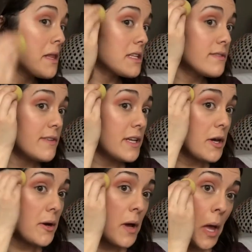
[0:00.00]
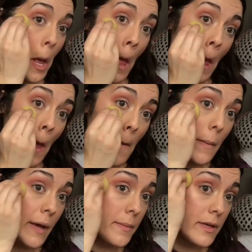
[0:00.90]
this video
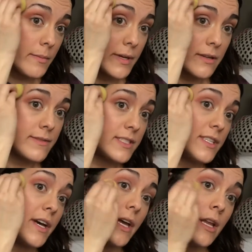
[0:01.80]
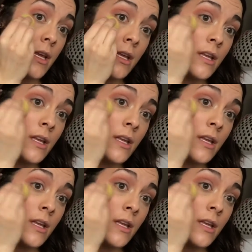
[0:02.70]
might be a bit of a dud.